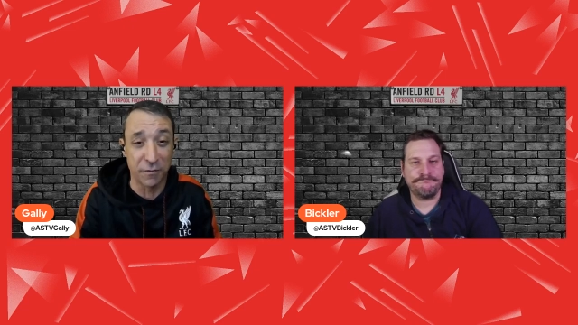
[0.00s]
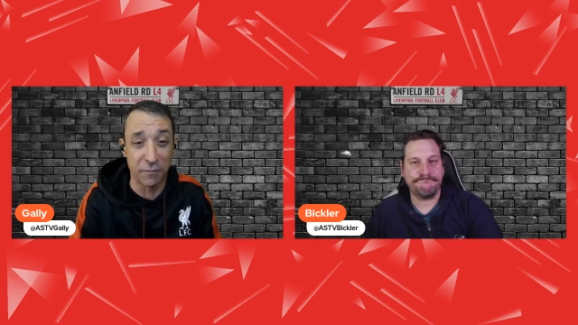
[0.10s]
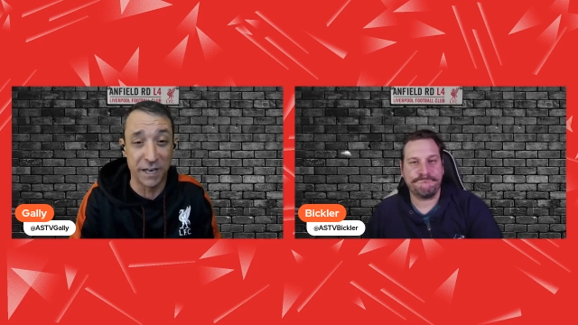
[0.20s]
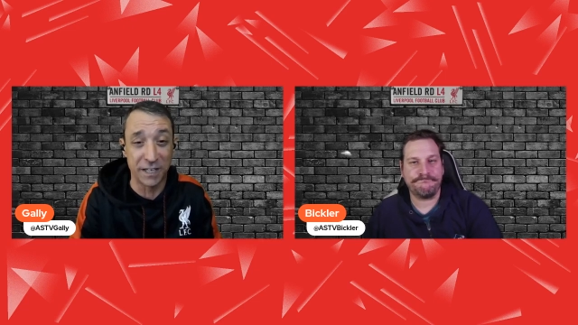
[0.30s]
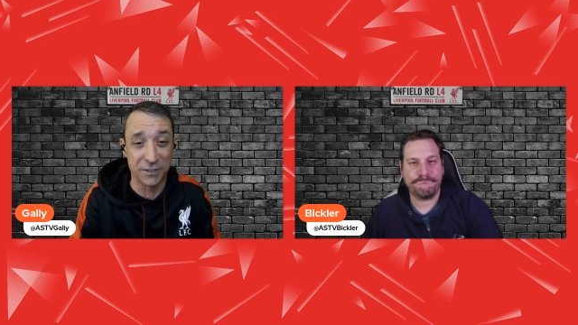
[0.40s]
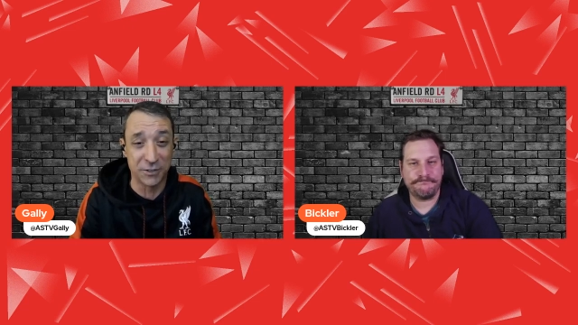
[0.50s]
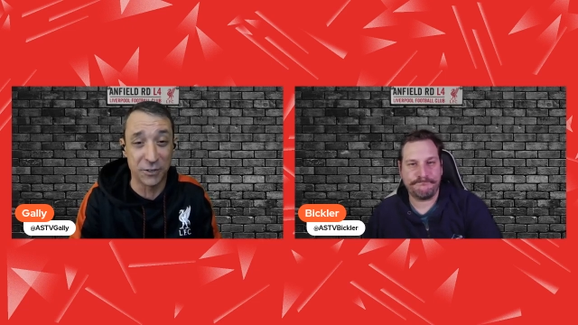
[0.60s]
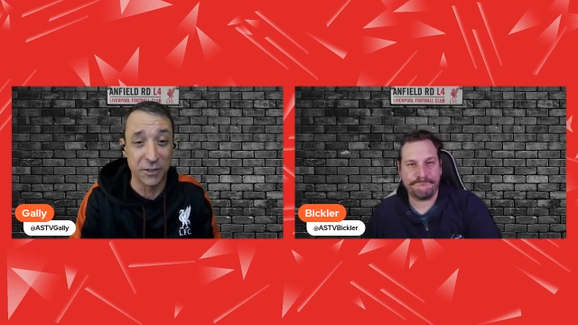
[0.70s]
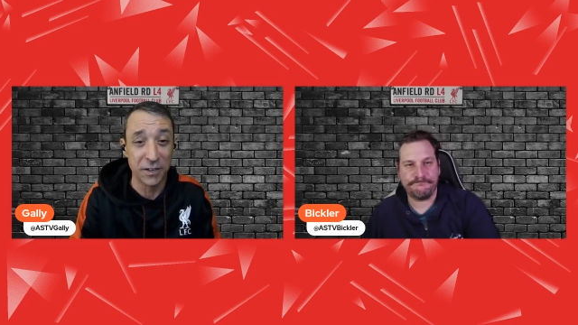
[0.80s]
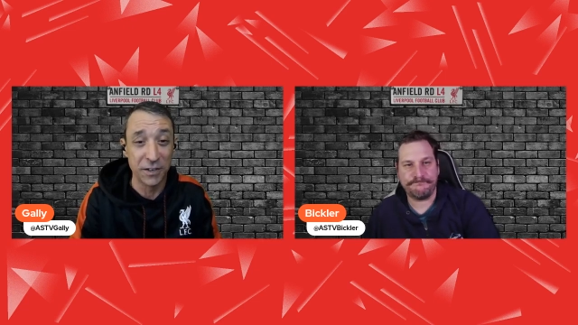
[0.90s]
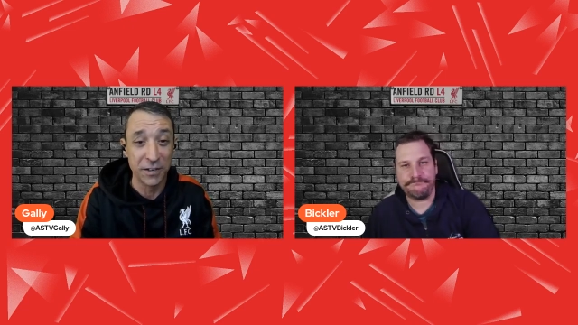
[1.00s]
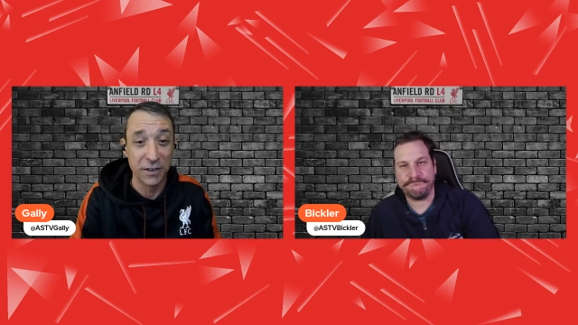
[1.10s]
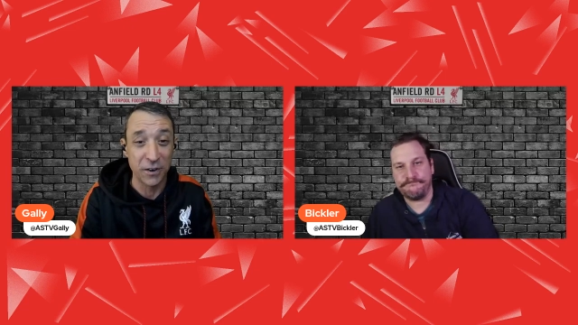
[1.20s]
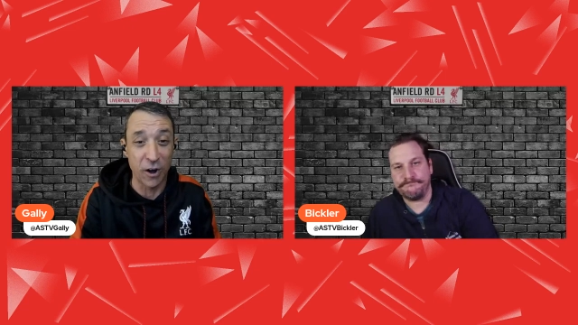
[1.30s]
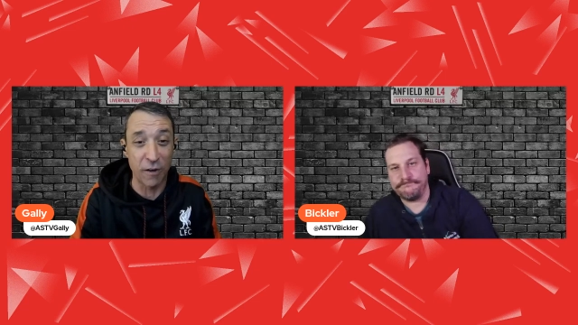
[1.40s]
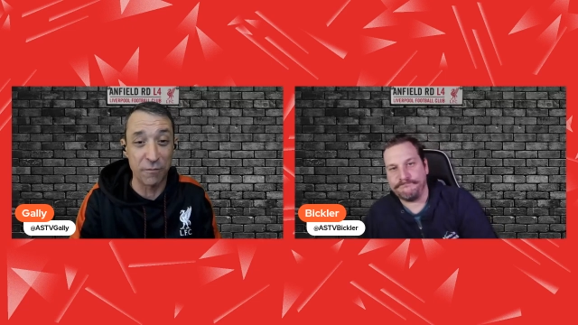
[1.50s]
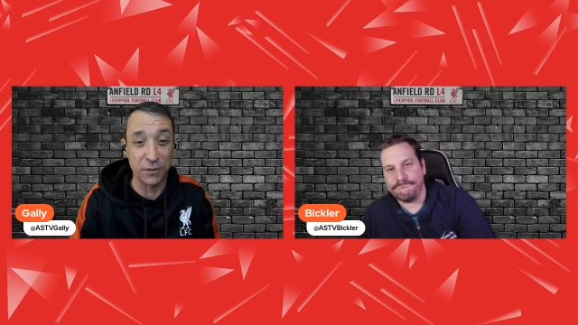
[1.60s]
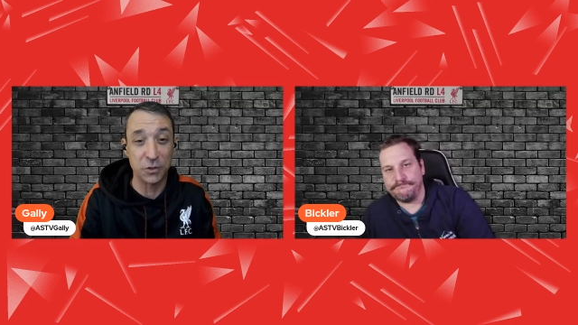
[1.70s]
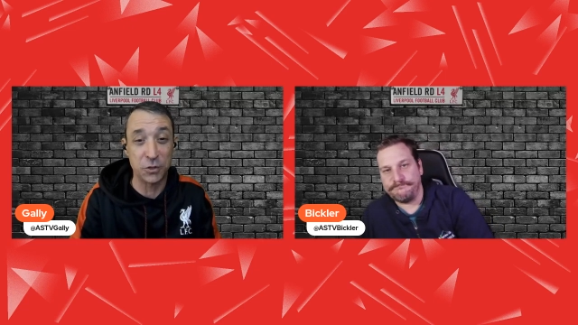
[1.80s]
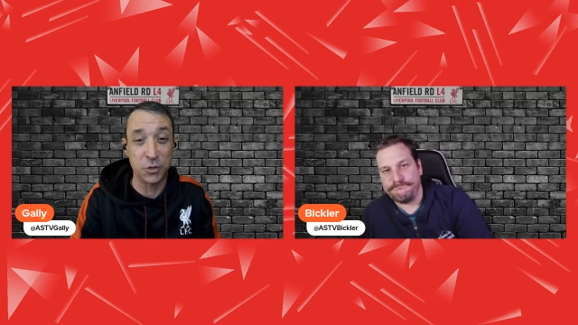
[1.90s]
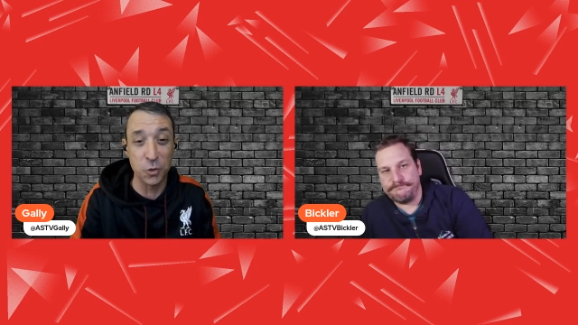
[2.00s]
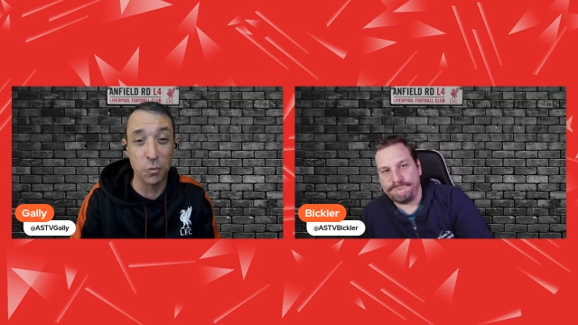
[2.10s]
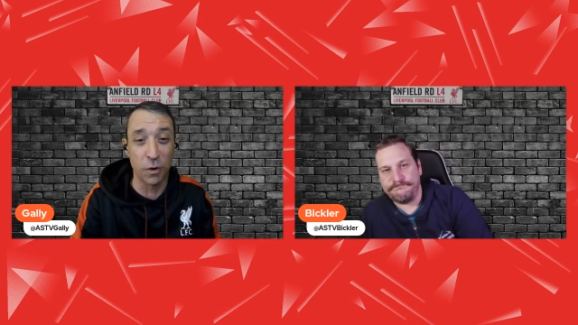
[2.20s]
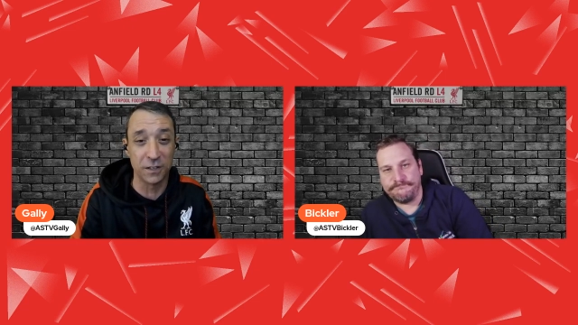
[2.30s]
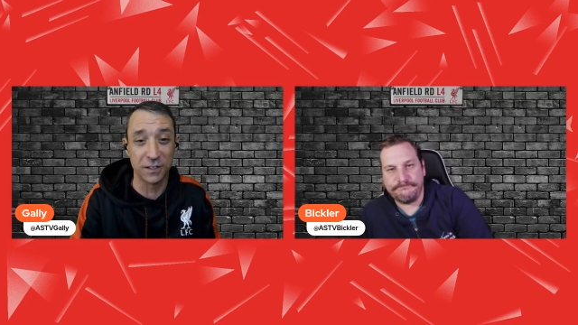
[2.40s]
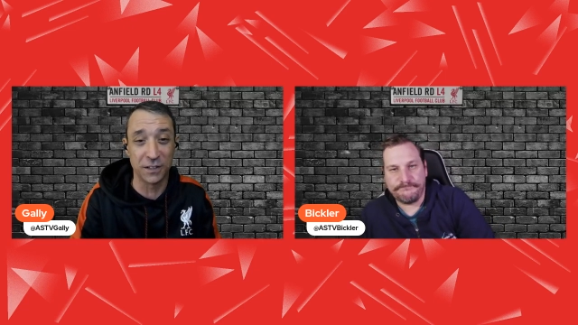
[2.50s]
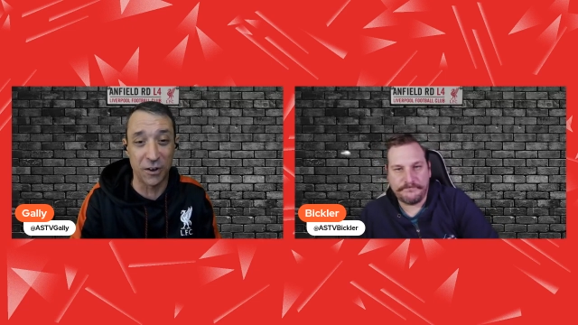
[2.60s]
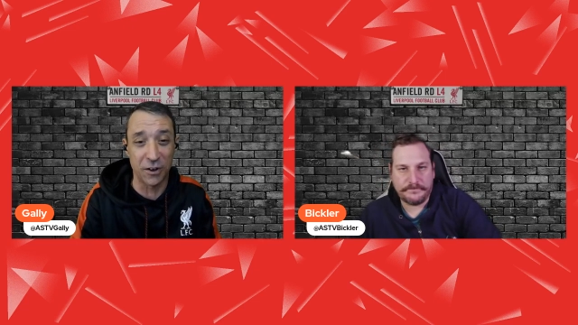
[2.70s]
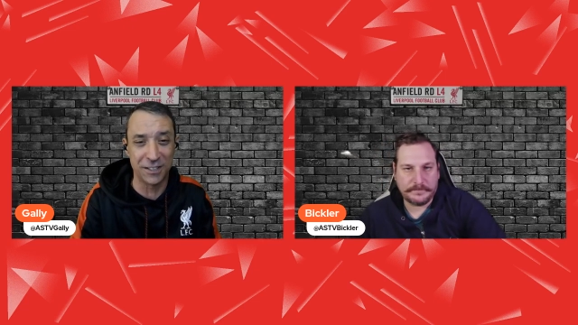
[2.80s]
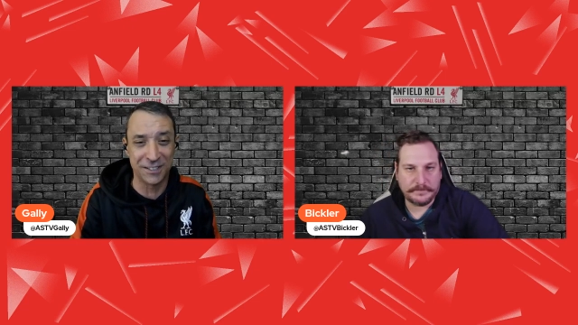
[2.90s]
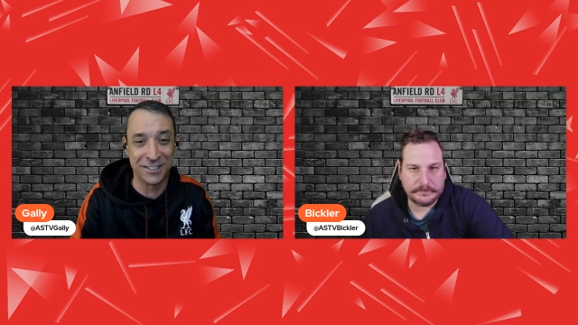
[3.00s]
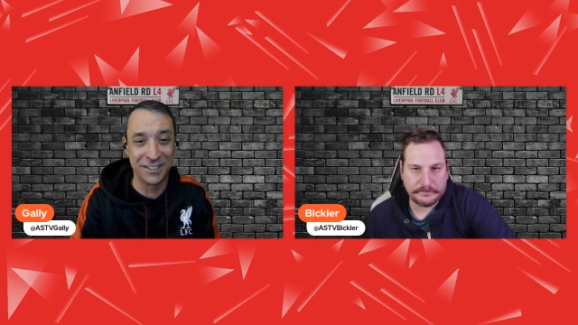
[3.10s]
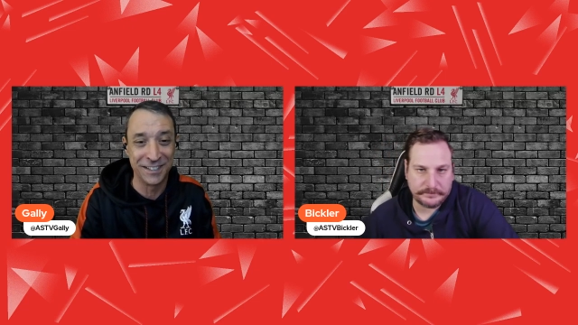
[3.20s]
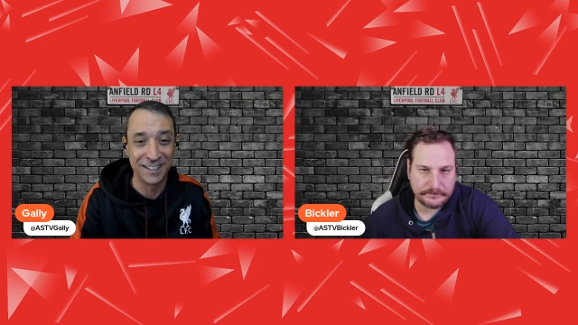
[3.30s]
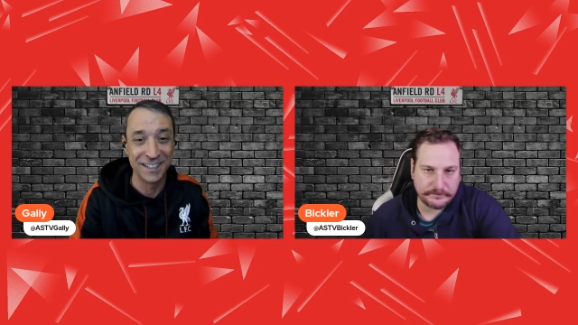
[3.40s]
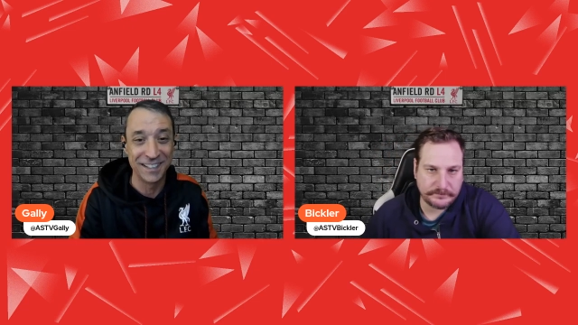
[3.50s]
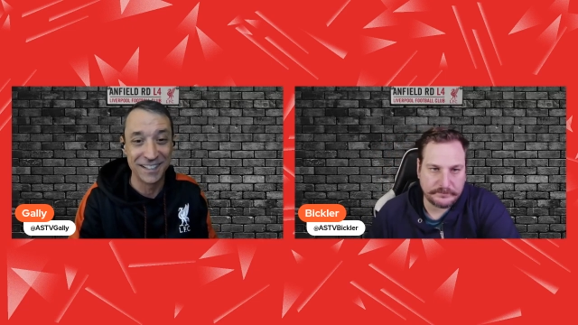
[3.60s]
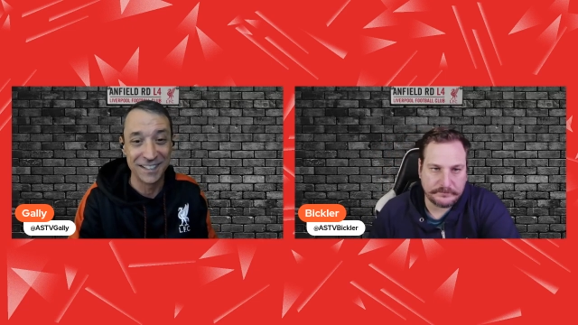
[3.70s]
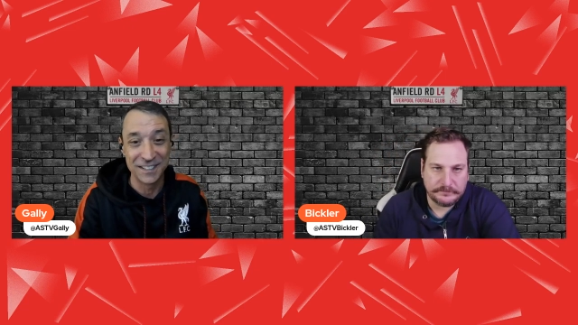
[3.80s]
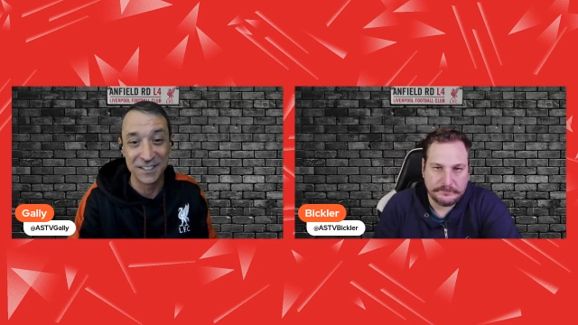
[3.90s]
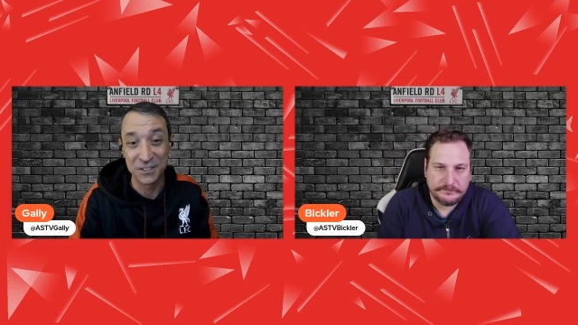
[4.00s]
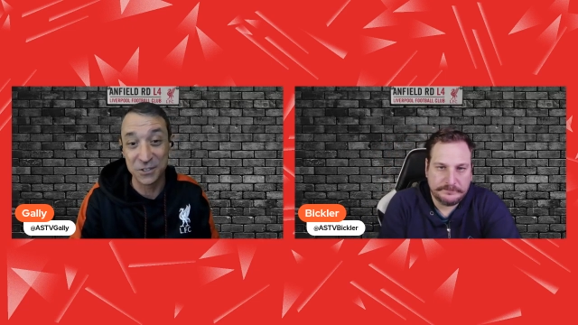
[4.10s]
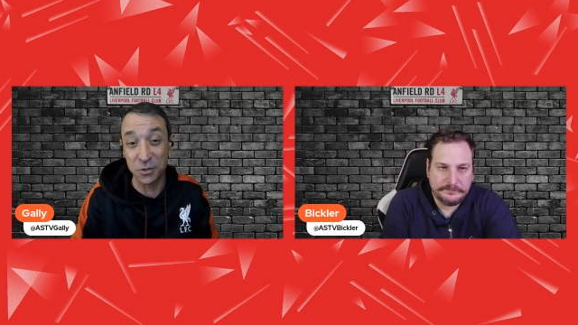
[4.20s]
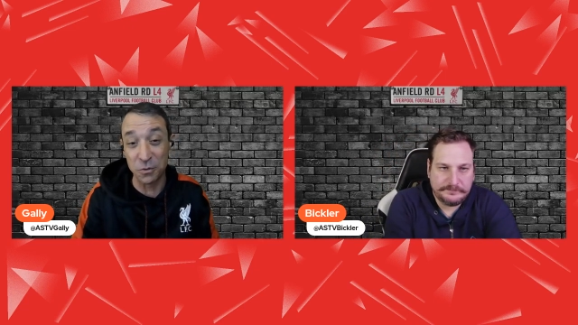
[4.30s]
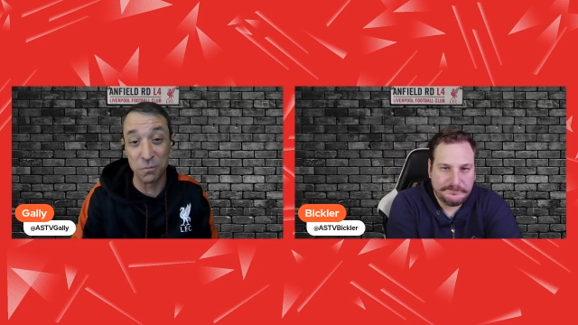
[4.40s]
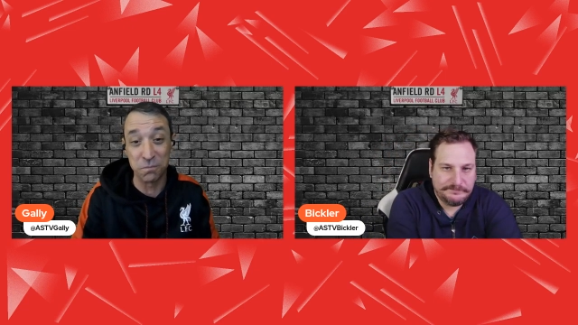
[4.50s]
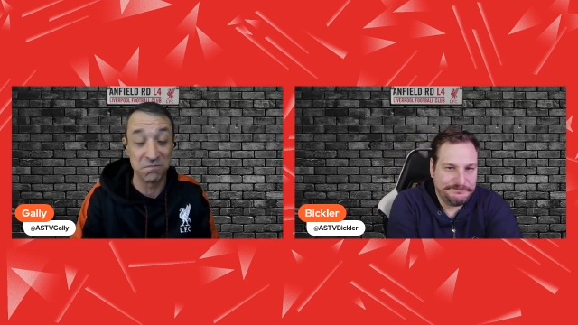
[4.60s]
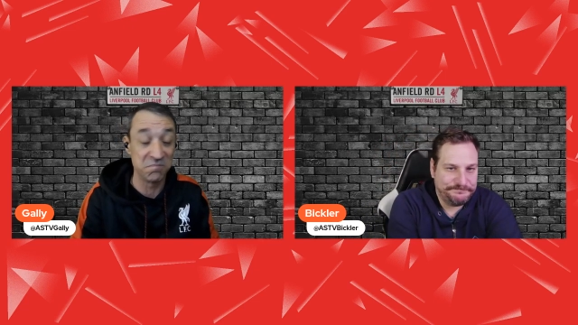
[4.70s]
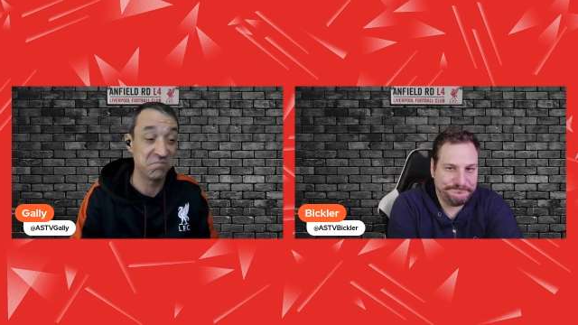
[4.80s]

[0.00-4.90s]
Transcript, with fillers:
Speaker 1: of a manager off a 2 1 loss to